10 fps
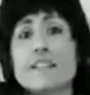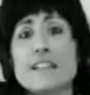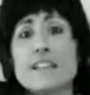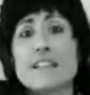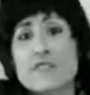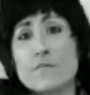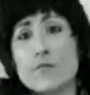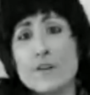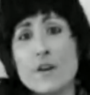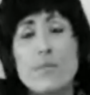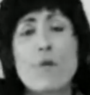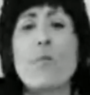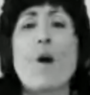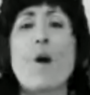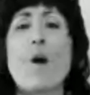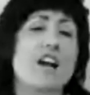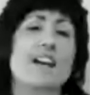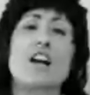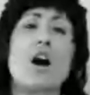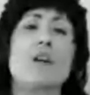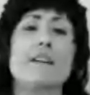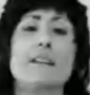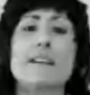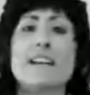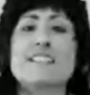than the last one, but why try to call it?